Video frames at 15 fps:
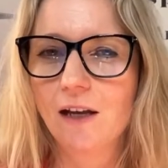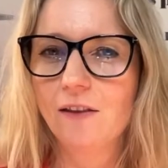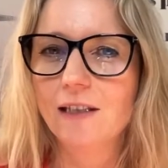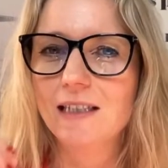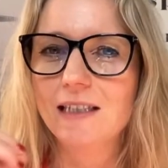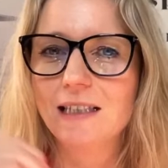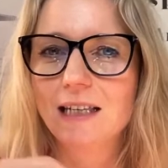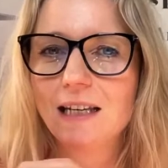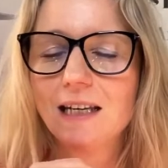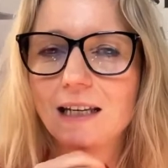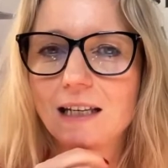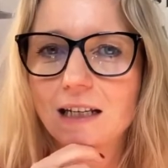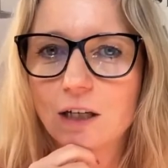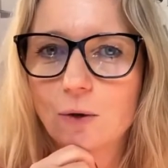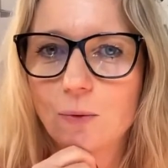The singing
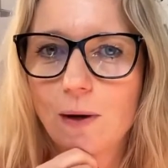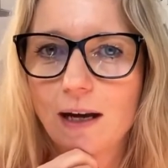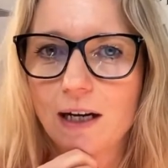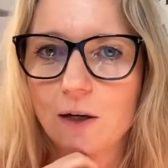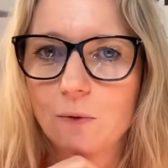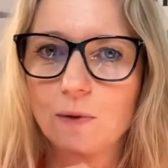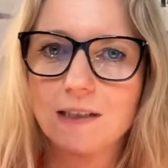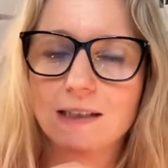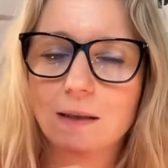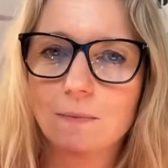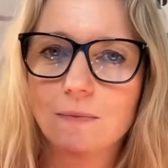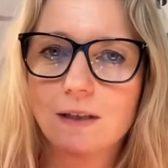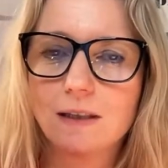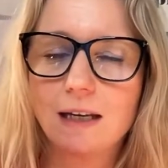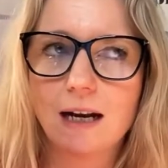in a choir was
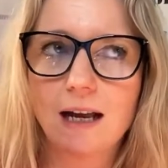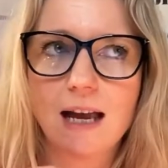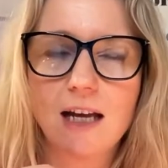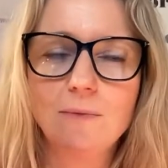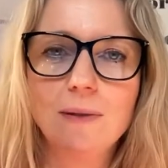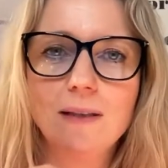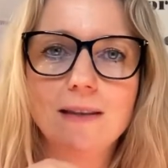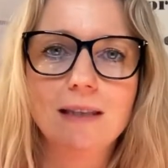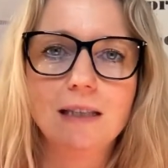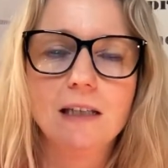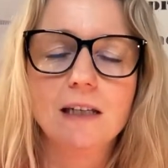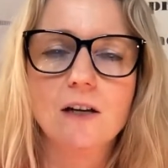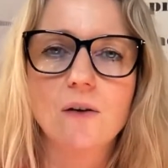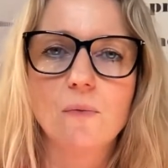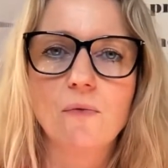something that I had been
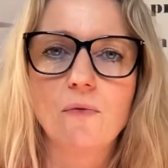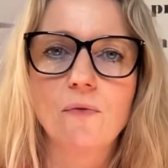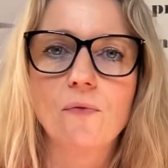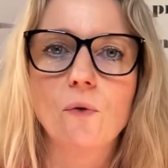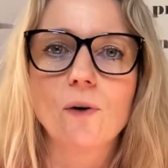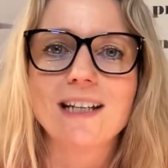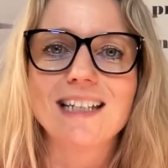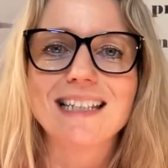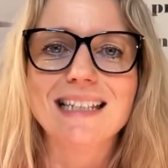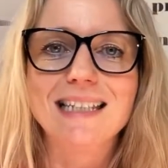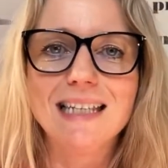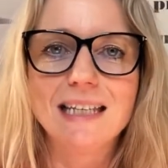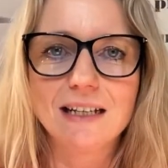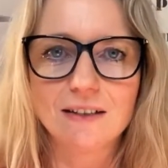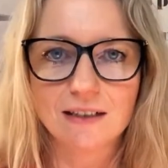thinking of for
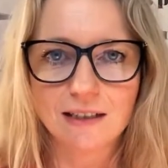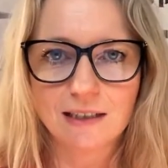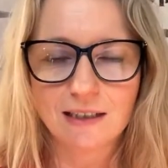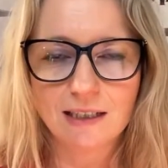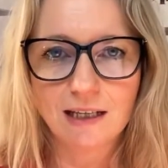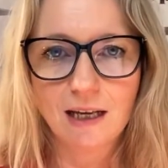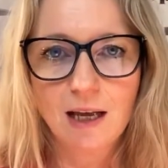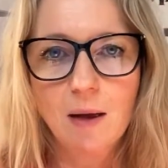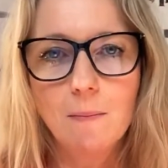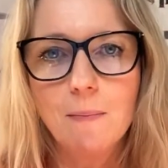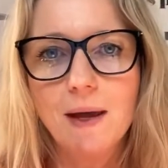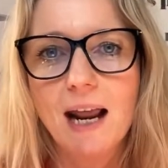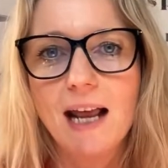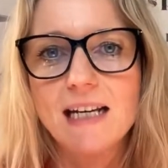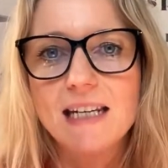years,
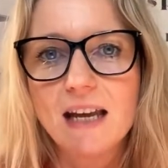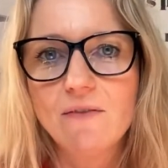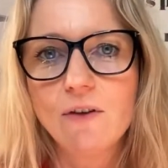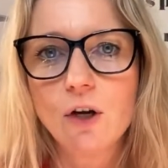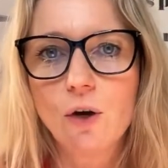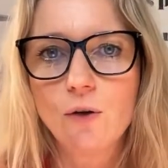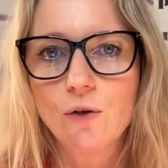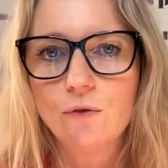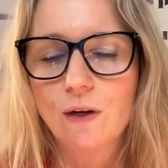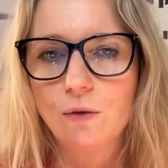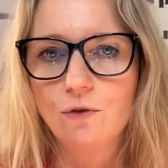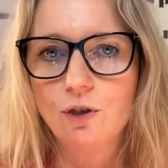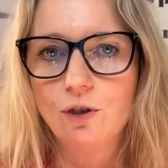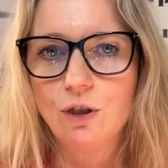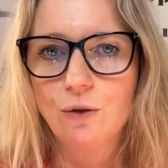but I never got
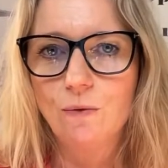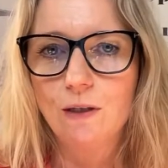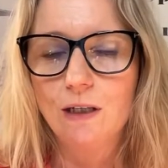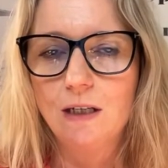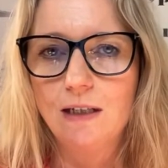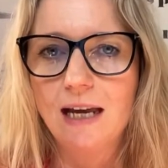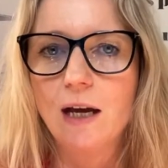around to doing it.